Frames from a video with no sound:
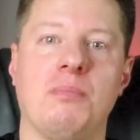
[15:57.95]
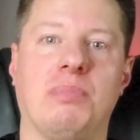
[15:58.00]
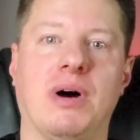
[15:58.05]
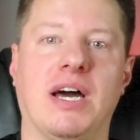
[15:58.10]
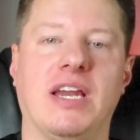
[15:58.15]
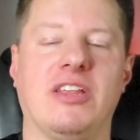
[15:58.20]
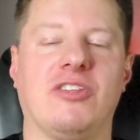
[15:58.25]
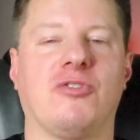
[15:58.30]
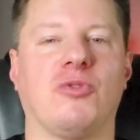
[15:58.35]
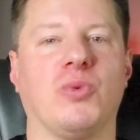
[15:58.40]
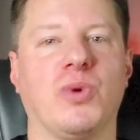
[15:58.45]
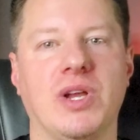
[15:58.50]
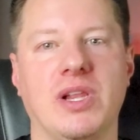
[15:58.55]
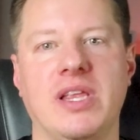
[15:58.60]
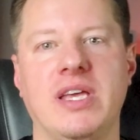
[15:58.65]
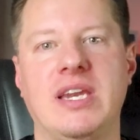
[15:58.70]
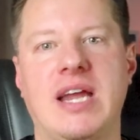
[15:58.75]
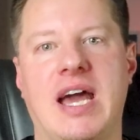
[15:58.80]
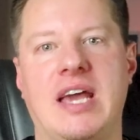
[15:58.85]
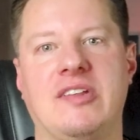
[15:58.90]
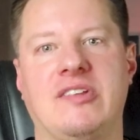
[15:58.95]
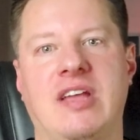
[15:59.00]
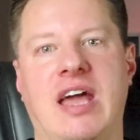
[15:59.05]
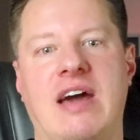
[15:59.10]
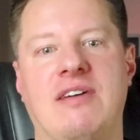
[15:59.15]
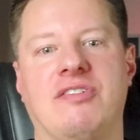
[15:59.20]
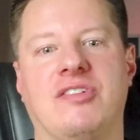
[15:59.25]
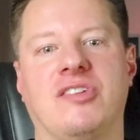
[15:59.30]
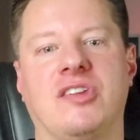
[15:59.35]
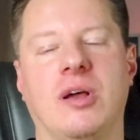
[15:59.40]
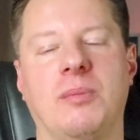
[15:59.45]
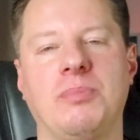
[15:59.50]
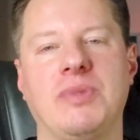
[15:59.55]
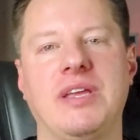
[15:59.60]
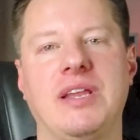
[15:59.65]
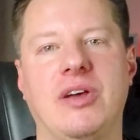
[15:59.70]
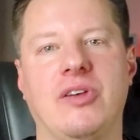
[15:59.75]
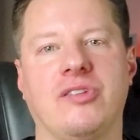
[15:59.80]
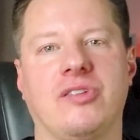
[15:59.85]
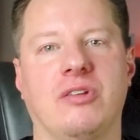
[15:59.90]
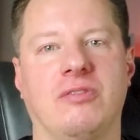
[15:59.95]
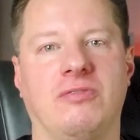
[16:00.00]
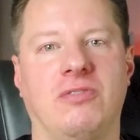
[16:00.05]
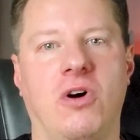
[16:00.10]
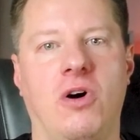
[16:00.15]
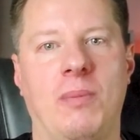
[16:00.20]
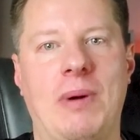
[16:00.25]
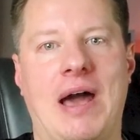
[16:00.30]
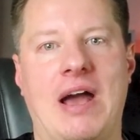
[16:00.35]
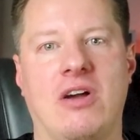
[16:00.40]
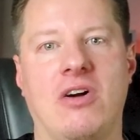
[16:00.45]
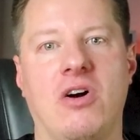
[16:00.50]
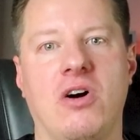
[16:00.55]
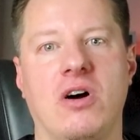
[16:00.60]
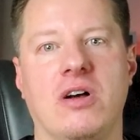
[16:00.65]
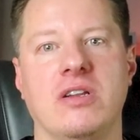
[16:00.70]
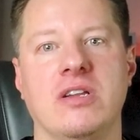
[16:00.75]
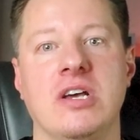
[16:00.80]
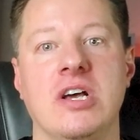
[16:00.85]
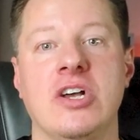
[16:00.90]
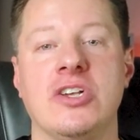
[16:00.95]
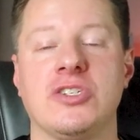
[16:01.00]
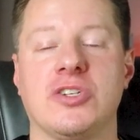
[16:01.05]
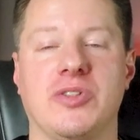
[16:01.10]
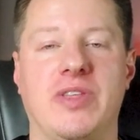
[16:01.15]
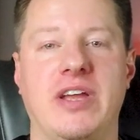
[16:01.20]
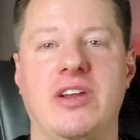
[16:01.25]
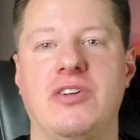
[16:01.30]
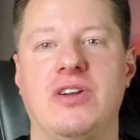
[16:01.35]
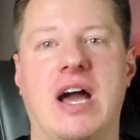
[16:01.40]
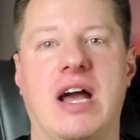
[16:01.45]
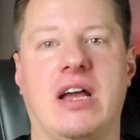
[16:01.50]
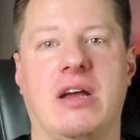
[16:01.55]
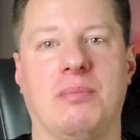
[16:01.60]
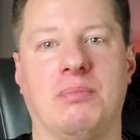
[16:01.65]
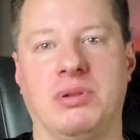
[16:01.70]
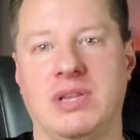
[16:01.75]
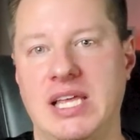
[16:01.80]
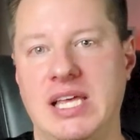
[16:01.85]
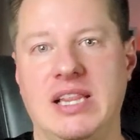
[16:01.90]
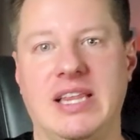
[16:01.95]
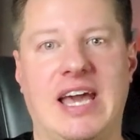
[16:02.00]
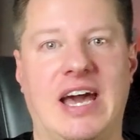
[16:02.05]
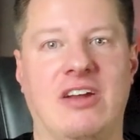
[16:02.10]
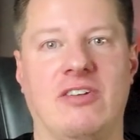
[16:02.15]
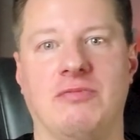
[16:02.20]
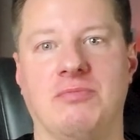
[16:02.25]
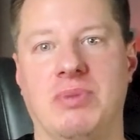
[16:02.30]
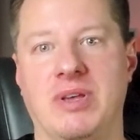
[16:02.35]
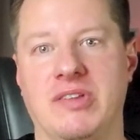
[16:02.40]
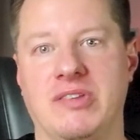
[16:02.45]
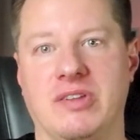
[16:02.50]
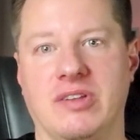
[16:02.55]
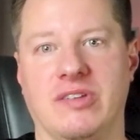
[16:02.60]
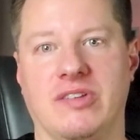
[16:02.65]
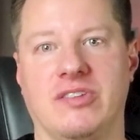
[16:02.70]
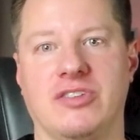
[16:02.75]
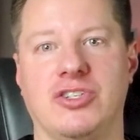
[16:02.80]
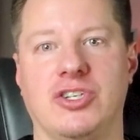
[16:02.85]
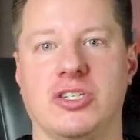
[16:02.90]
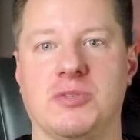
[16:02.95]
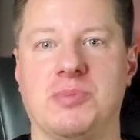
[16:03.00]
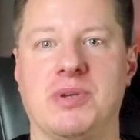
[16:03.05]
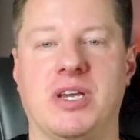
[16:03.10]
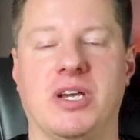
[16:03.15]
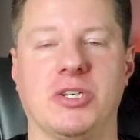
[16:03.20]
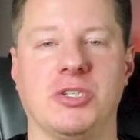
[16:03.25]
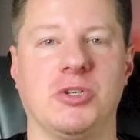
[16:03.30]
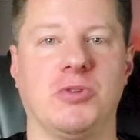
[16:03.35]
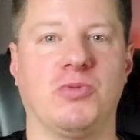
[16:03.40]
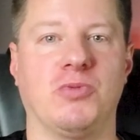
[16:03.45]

but it's really nice to have something else to fall back on so that you're not completely out of business just because you